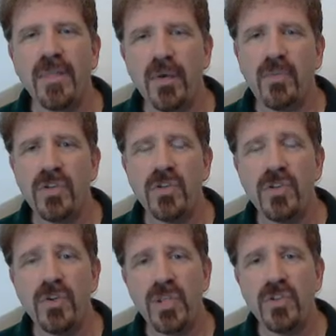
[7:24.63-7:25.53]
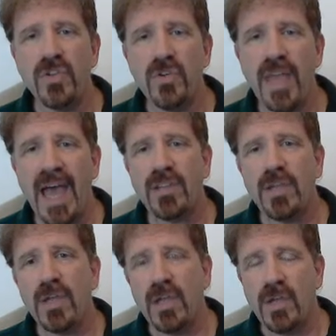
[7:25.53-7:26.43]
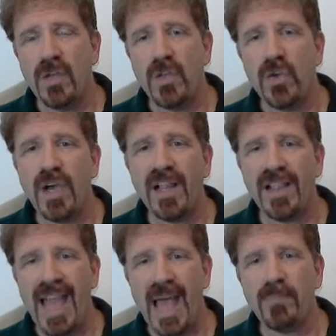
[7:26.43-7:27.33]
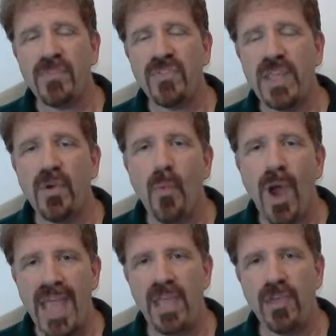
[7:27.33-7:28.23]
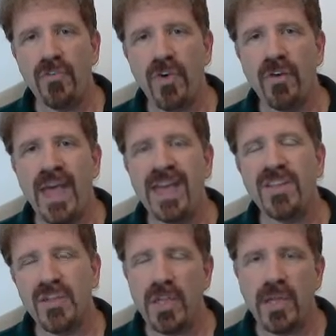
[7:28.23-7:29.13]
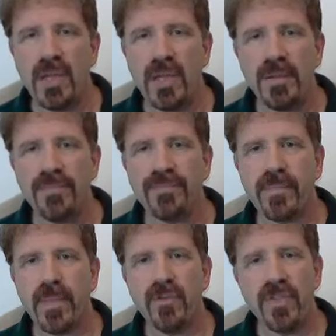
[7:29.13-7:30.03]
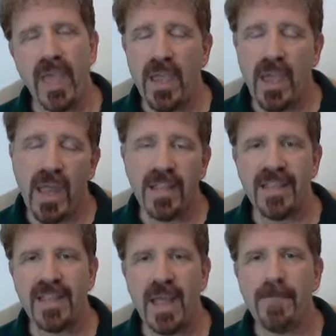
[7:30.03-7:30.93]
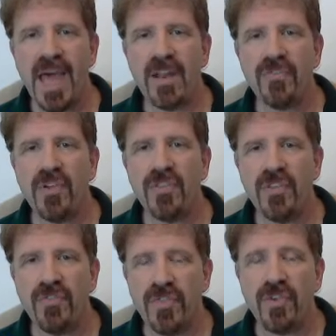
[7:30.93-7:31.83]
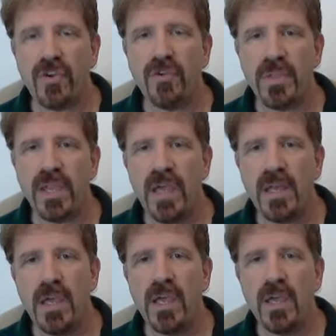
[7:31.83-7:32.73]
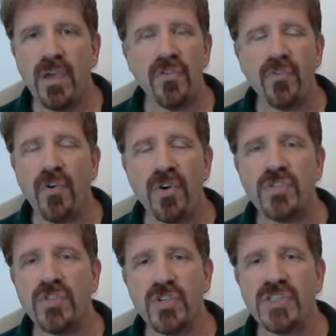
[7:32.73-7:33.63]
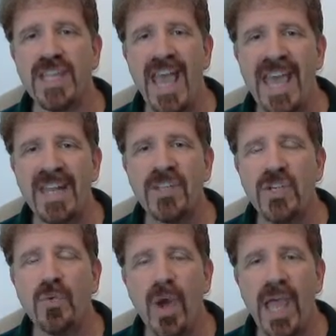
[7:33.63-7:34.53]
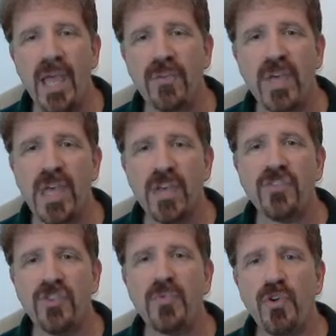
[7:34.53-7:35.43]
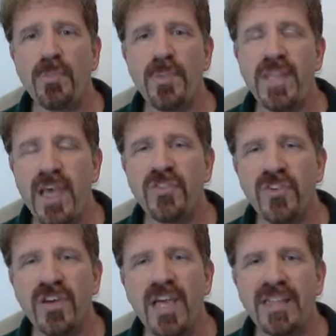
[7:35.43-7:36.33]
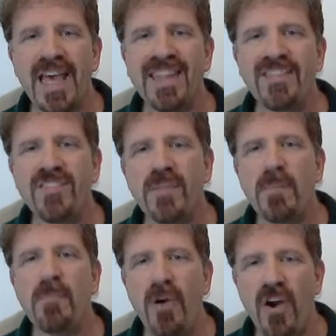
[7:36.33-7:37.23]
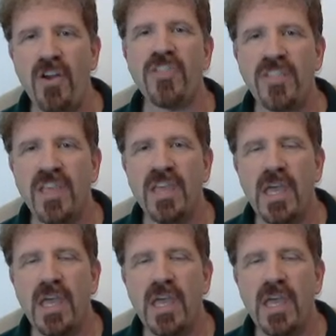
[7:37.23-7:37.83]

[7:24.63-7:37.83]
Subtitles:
What you do when you do that, you collapse the wave of energy. Because anything that manifests in the physical plane is first just an energy wave. It's just pure potential that needs to be birthed.